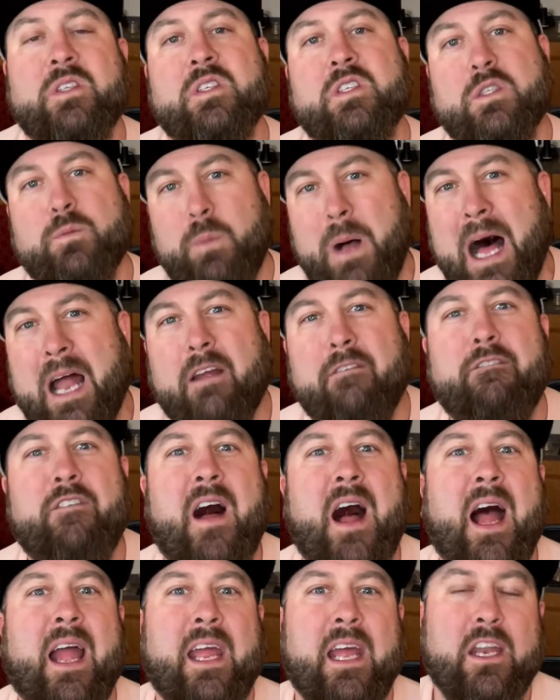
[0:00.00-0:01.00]

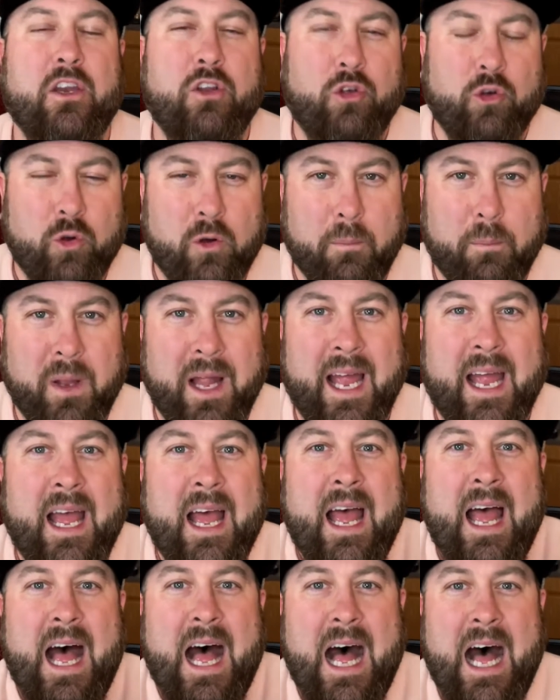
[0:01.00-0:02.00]
Spotify, and Google Play?
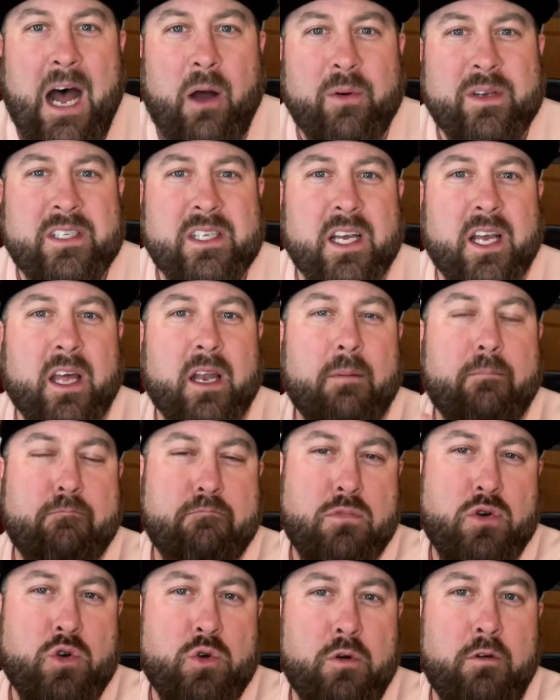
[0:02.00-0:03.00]
How is it going to
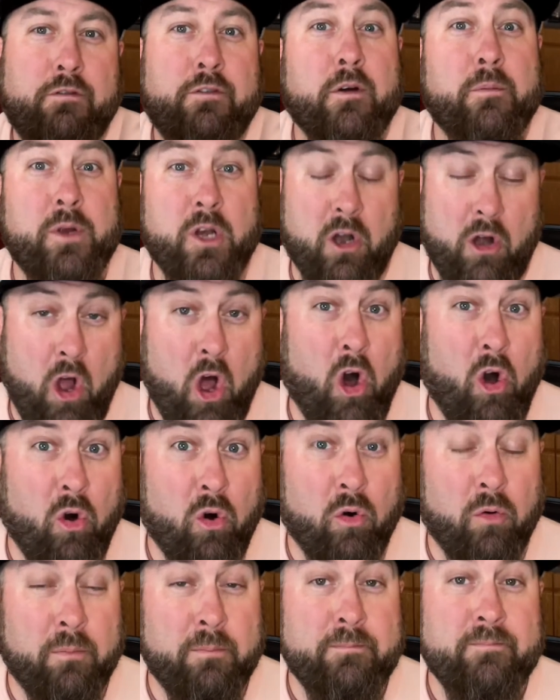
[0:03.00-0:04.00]
move from your
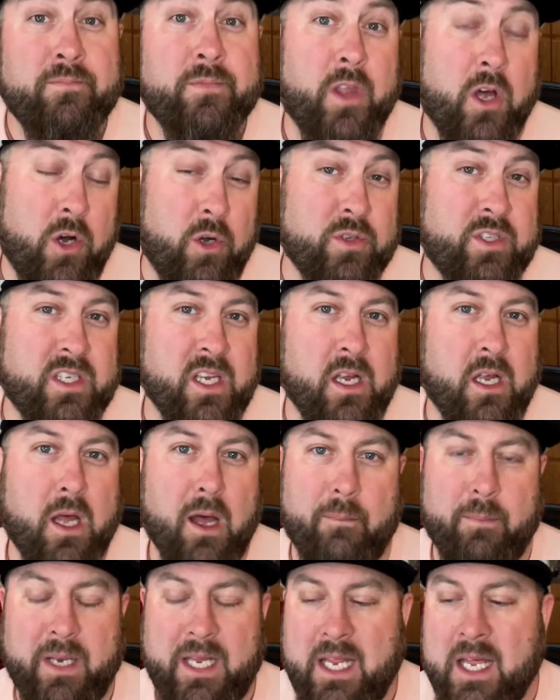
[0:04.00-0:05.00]
home, the hosting
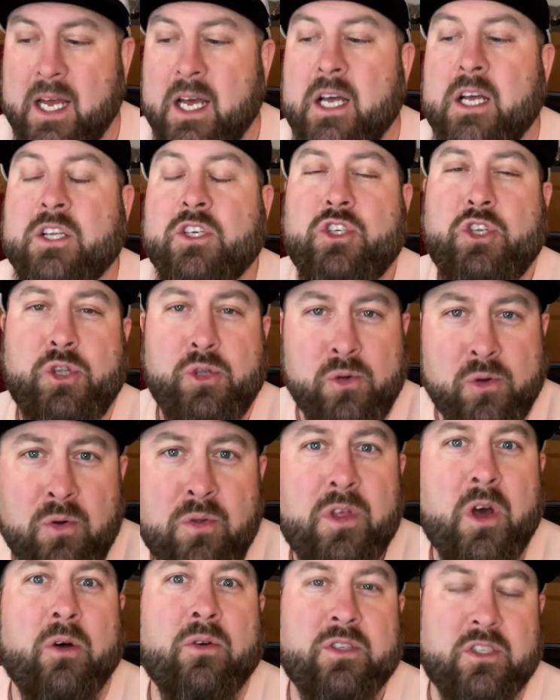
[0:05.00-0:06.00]
company, to
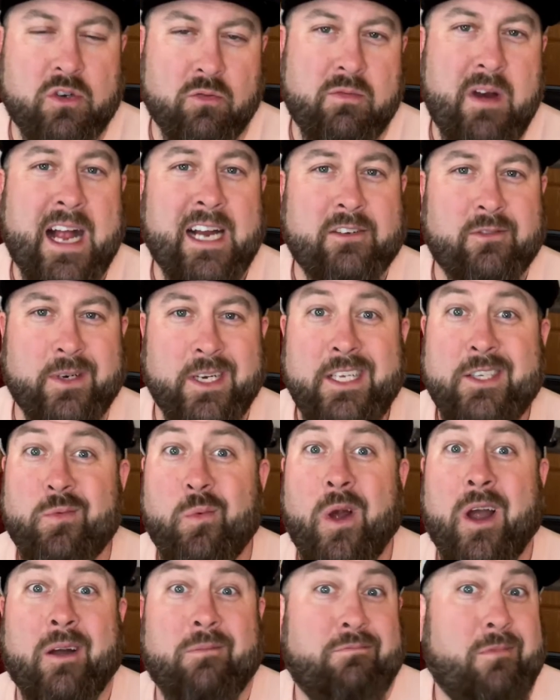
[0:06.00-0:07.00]
those directories
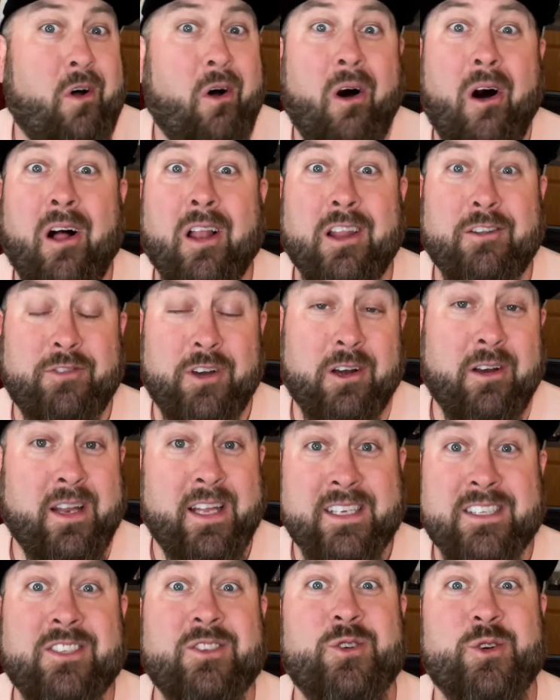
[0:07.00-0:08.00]
where all of your
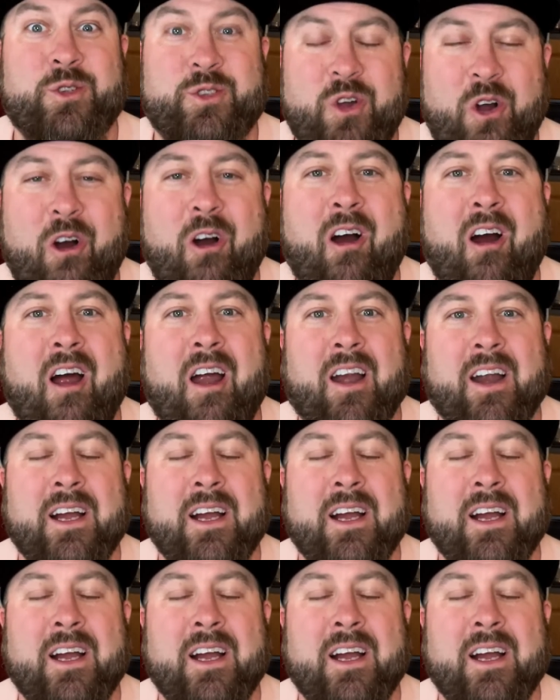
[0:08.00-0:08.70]
listeners are?